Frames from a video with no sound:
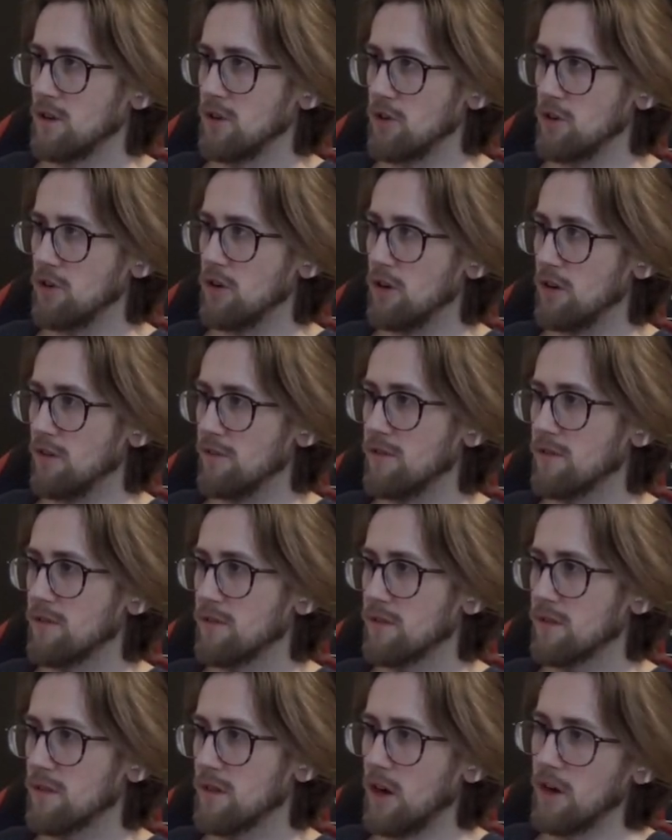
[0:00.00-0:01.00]
Who you love.
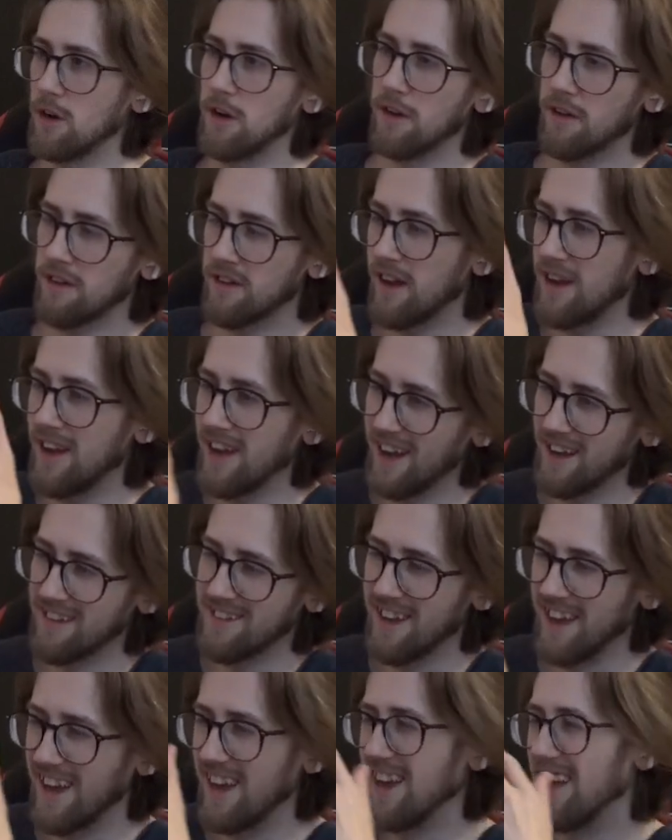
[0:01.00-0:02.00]
Oh no,
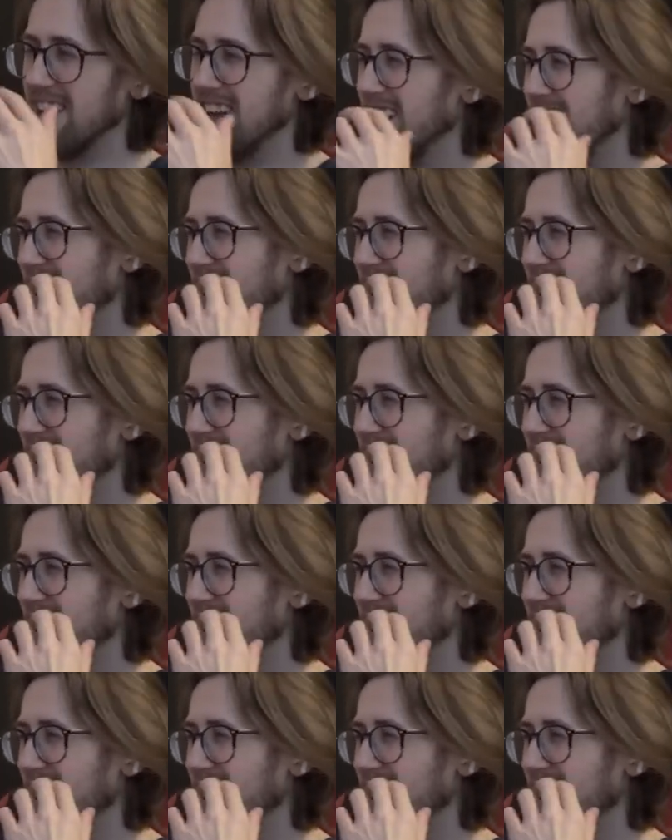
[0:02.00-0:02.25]
that's Haley.